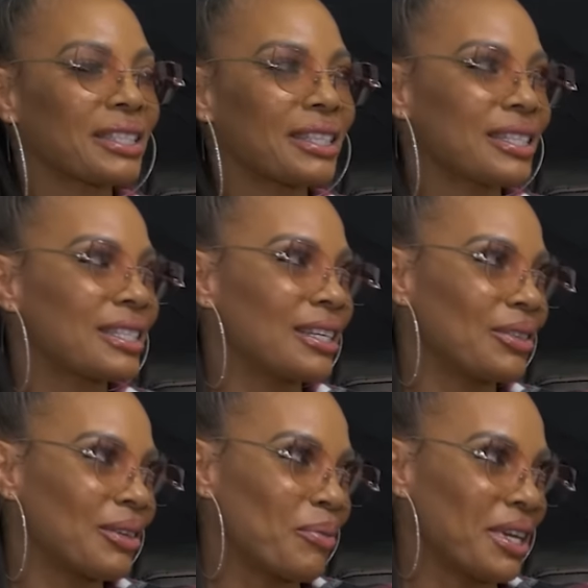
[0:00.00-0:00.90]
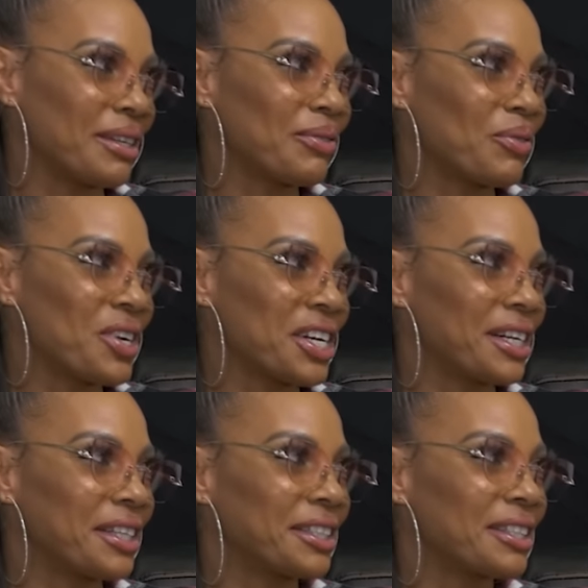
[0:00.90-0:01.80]
back to this scene on the Mint
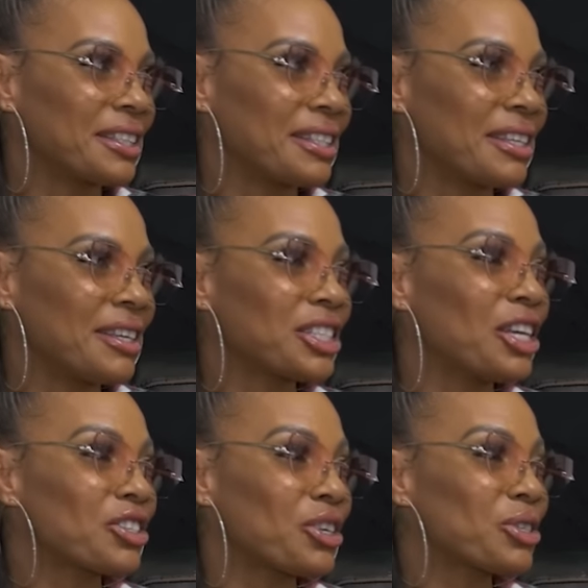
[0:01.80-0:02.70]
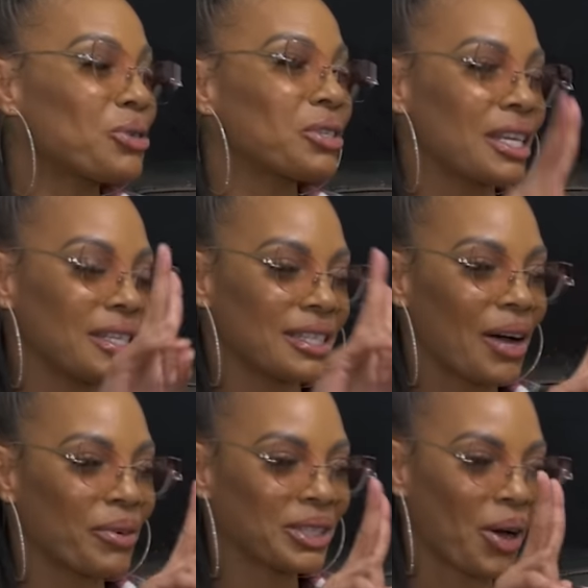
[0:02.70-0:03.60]
where. There's two scenes
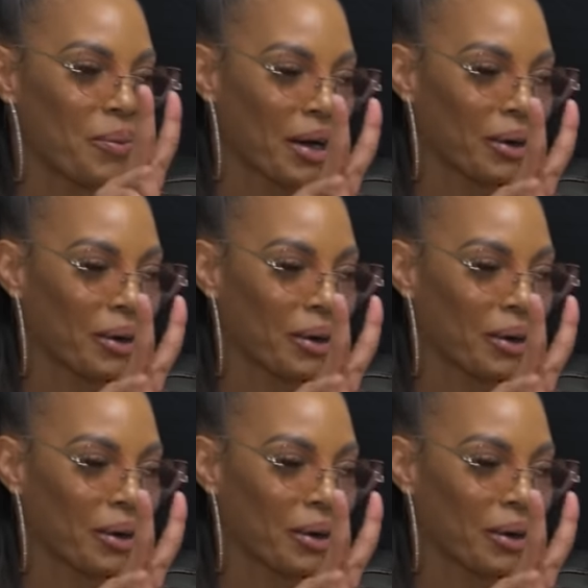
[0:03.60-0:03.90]
that I want to talk